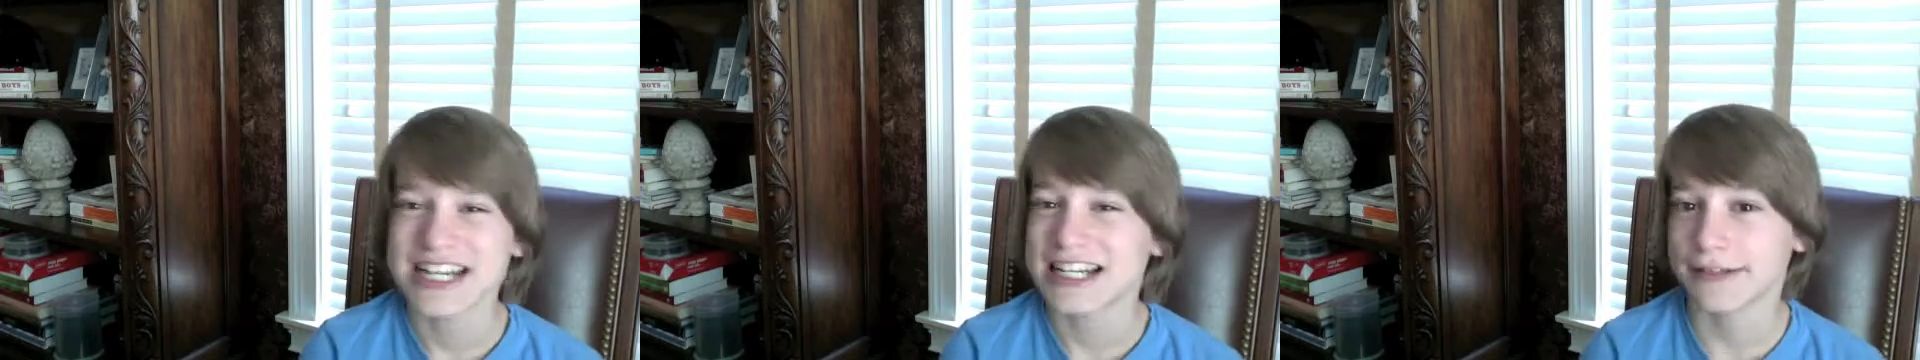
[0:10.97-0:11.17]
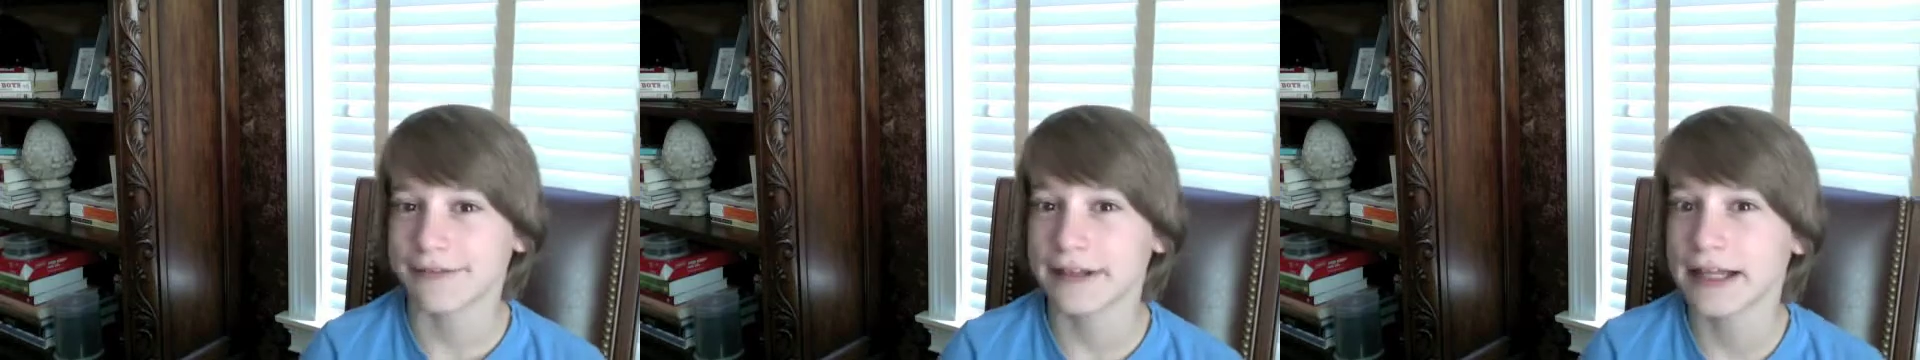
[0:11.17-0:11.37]

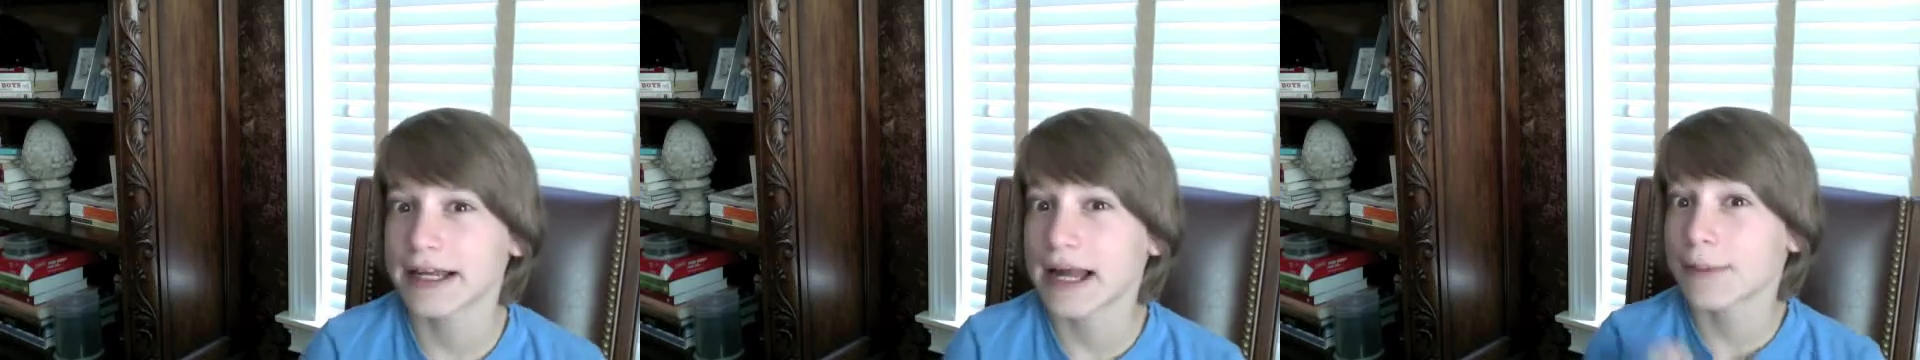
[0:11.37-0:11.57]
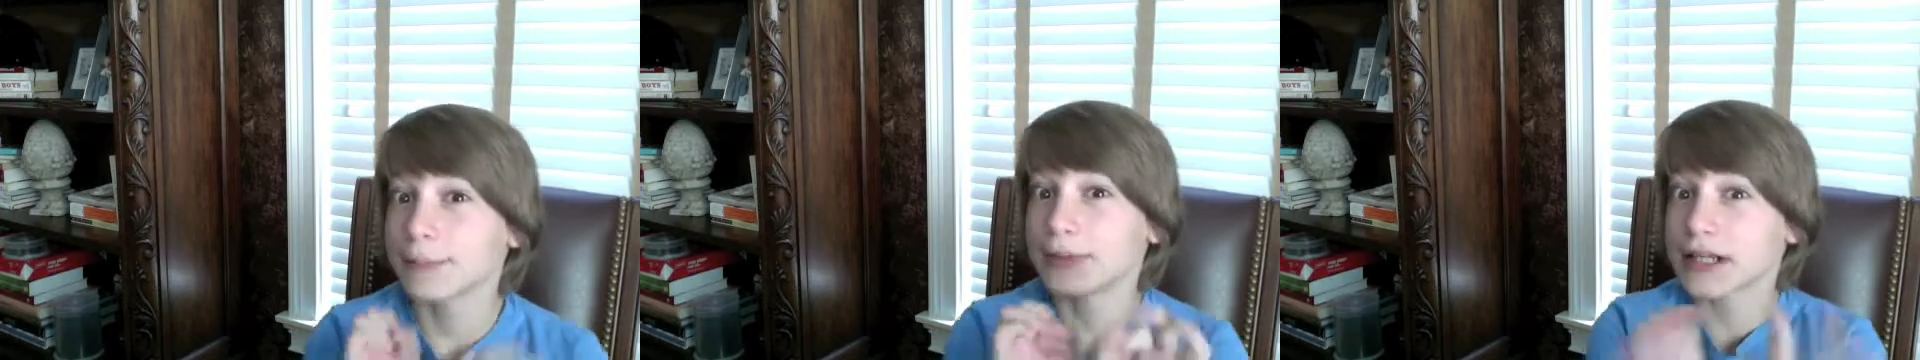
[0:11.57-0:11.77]
I feel like
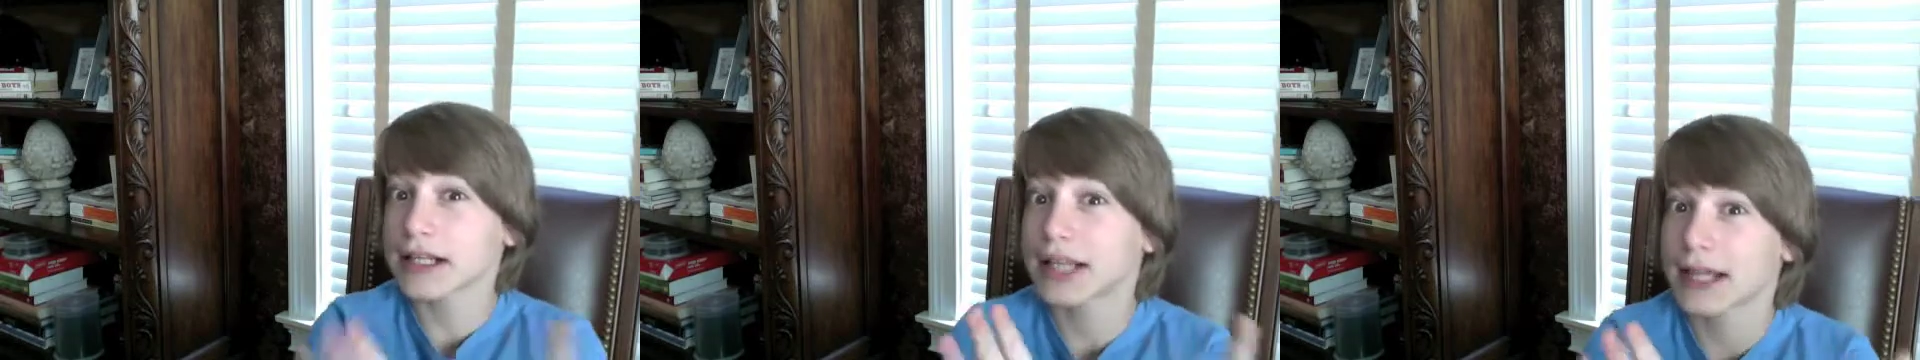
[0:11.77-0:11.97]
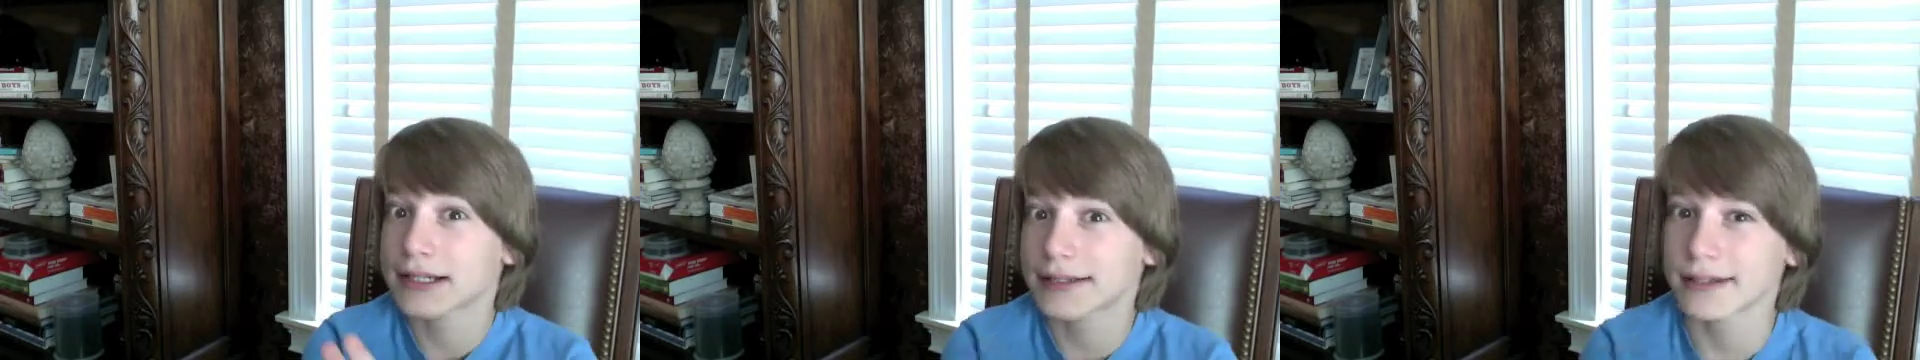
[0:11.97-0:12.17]
I'm
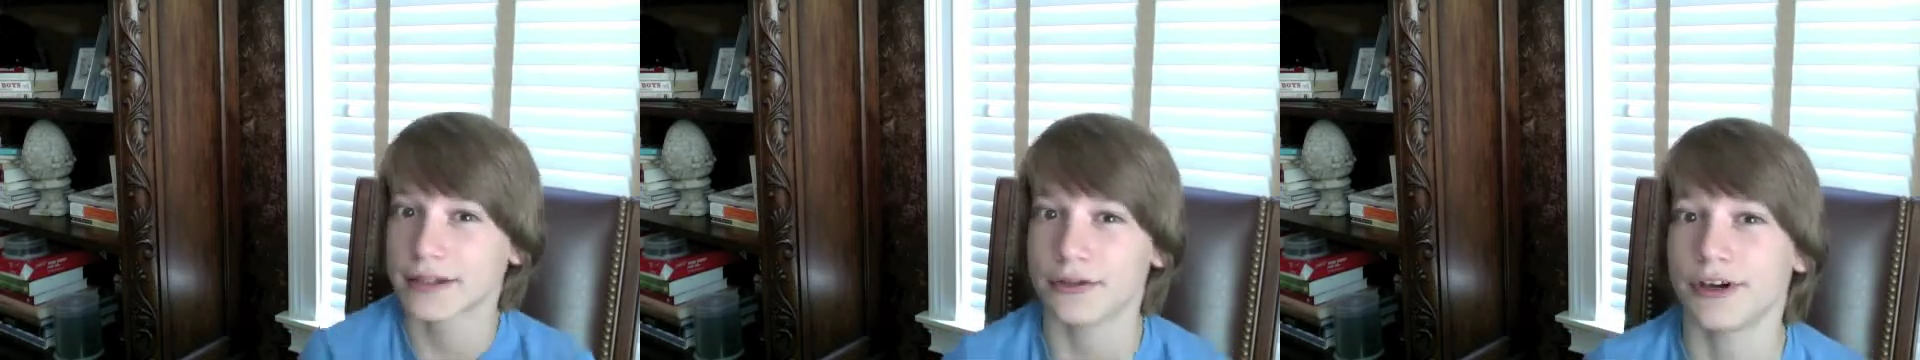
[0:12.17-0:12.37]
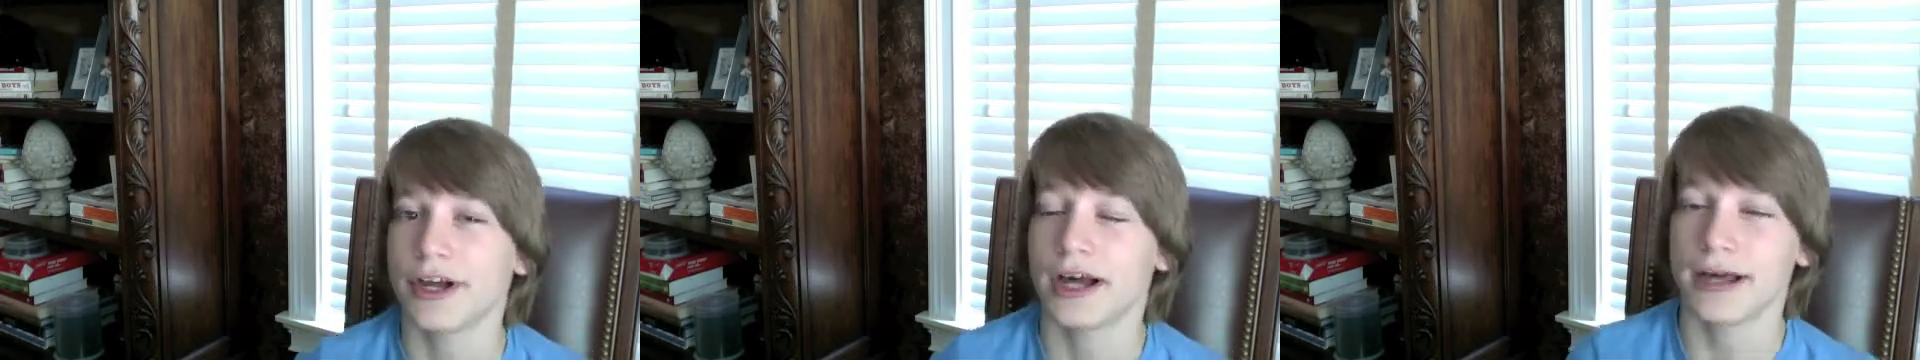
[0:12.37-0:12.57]
neglecting
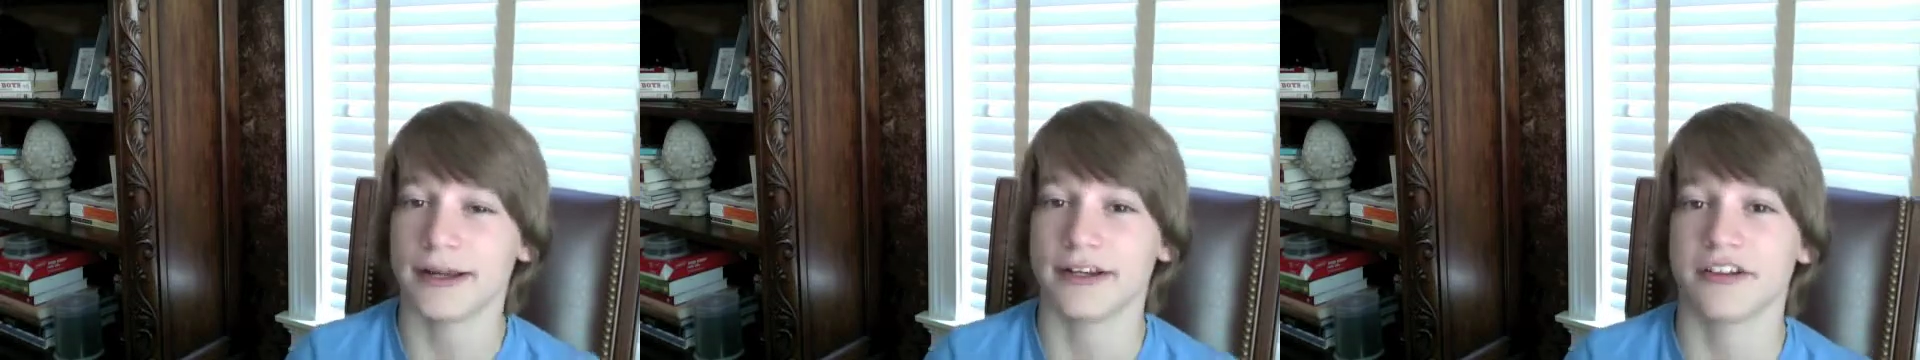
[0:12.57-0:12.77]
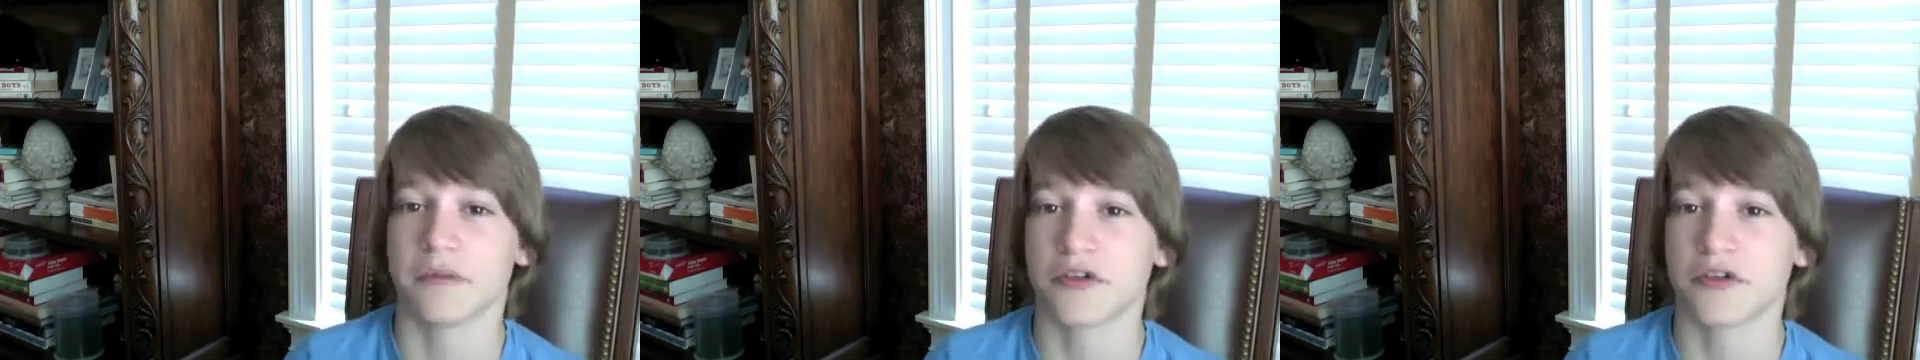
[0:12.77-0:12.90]
you guys,